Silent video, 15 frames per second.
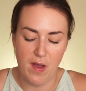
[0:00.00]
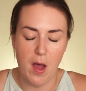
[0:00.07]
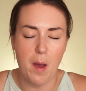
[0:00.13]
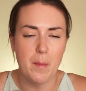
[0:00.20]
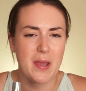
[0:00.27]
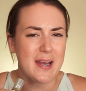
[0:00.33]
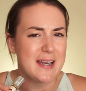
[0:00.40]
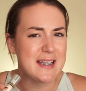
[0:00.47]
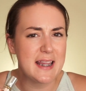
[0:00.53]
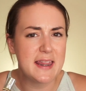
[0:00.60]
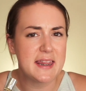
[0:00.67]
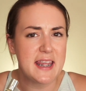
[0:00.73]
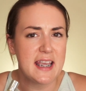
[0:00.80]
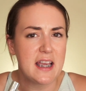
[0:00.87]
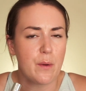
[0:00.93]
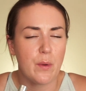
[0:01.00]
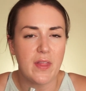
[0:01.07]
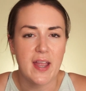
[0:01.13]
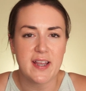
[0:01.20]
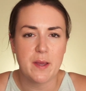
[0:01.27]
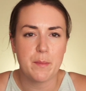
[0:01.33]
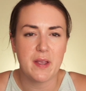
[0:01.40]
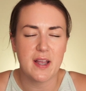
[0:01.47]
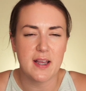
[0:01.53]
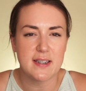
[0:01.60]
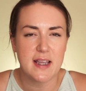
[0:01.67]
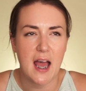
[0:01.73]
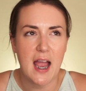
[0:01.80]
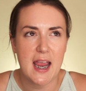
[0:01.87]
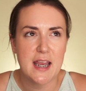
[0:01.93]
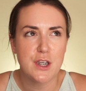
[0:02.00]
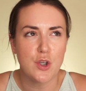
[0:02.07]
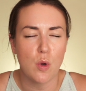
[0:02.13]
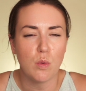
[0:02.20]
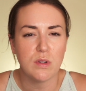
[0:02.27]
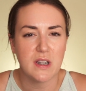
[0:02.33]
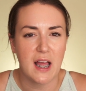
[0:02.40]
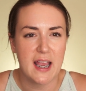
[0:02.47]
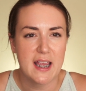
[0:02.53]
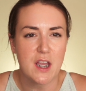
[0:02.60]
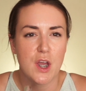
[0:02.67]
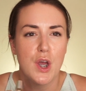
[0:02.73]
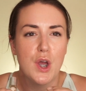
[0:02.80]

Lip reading: and I didn't think I would like it because I don't like